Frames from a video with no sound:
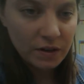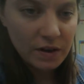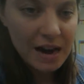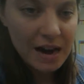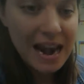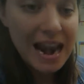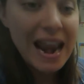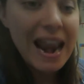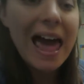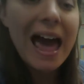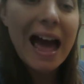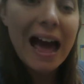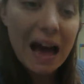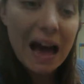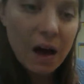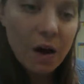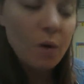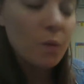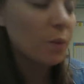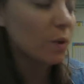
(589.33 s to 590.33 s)

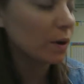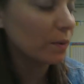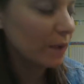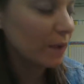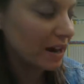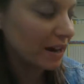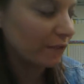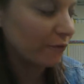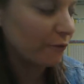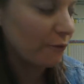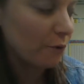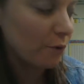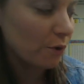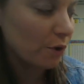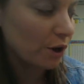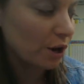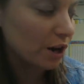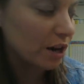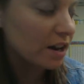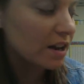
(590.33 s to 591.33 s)
Now we're ready
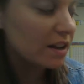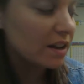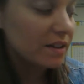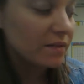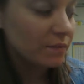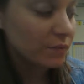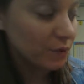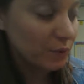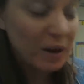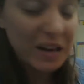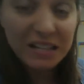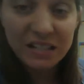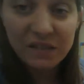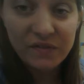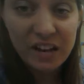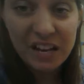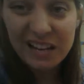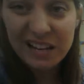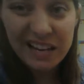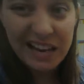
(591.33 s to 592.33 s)
for the rest of
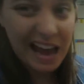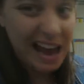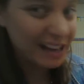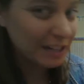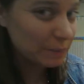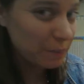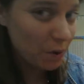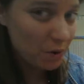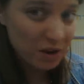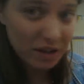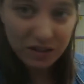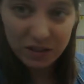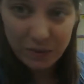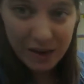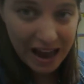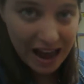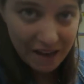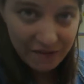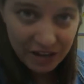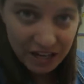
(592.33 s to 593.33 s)
it. Exponents, do we
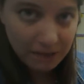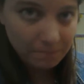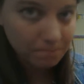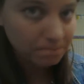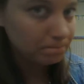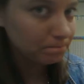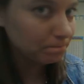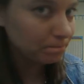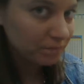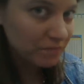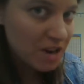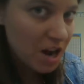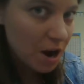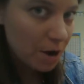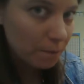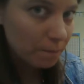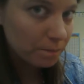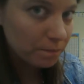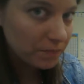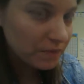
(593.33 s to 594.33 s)
have any?
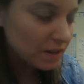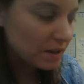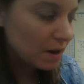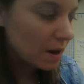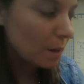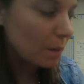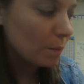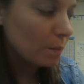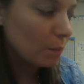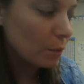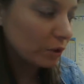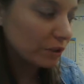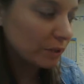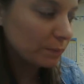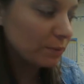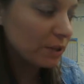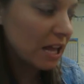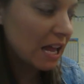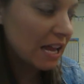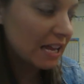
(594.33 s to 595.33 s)
No.
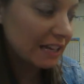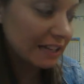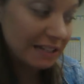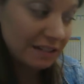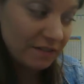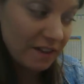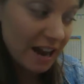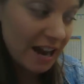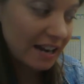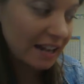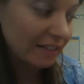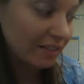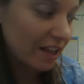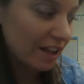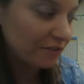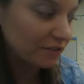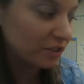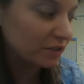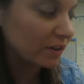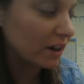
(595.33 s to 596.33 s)
Multiplying and dividing
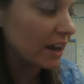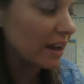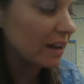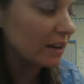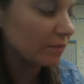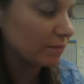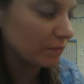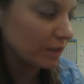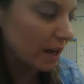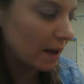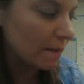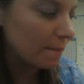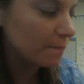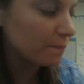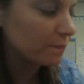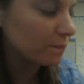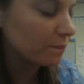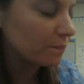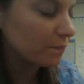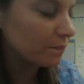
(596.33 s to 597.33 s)
left to right? Yep.
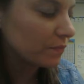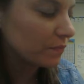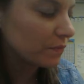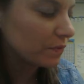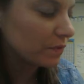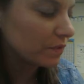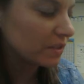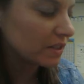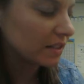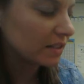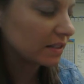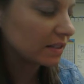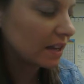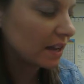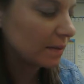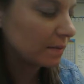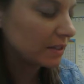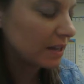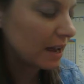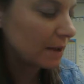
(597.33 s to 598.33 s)

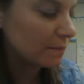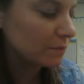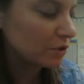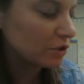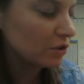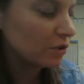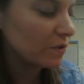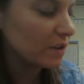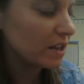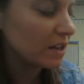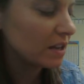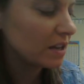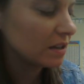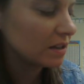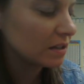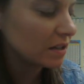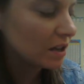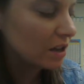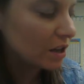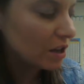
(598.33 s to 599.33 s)
16 times 2
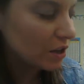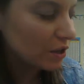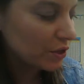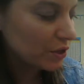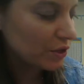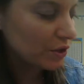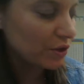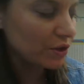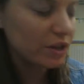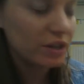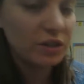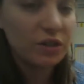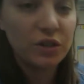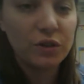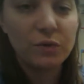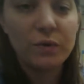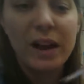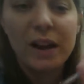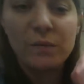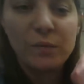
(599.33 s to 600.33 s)
is
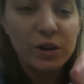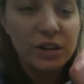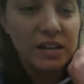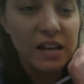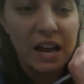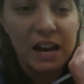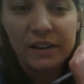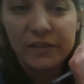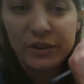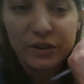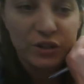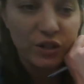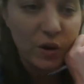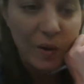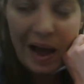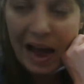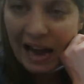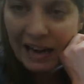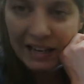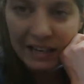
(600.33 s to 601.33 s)
32. And we're done. There's no
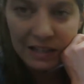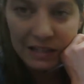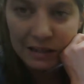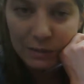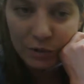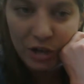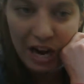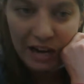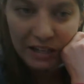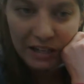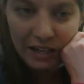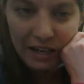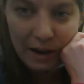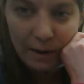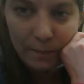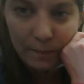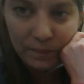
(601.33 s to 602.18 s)
adding and subtracting now.